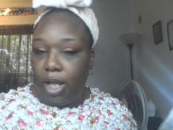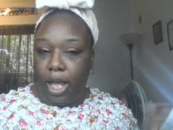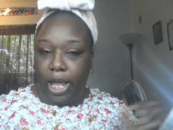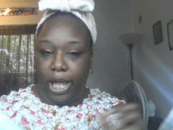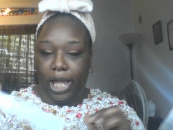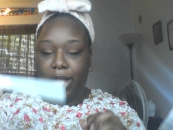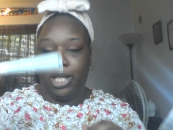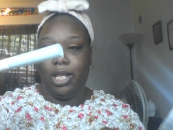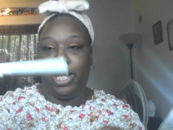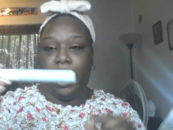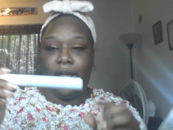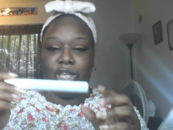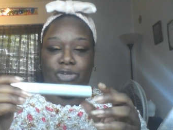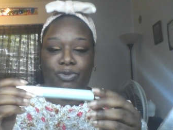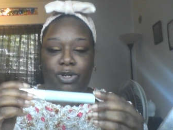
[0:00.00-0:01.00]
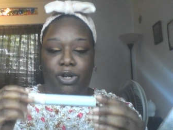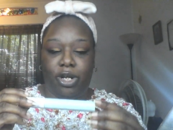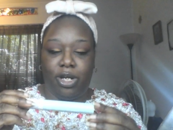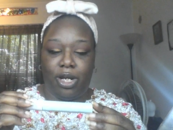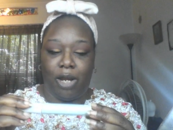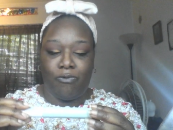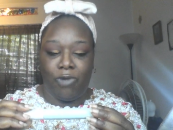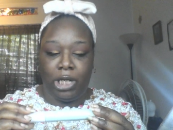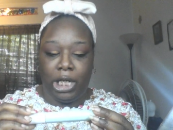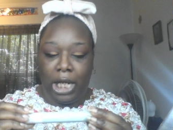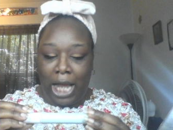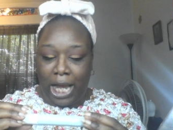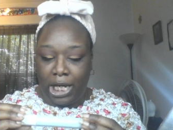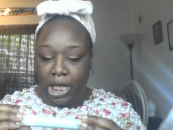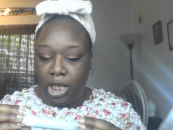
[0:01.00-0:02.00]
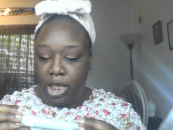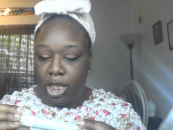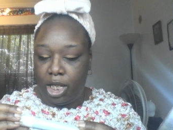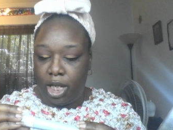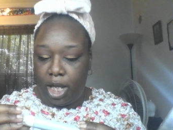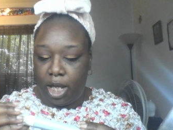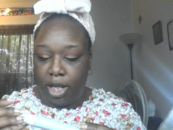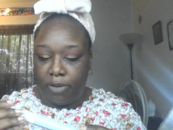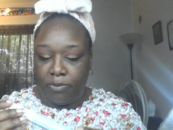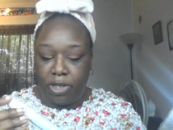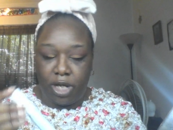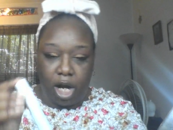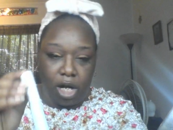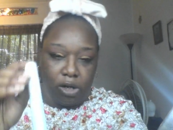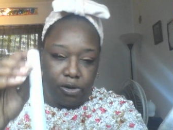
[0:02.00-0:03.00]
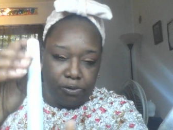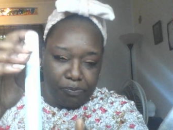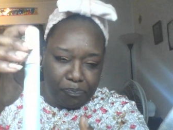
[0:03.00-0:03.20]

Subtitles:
And next I'm really liking the Tarte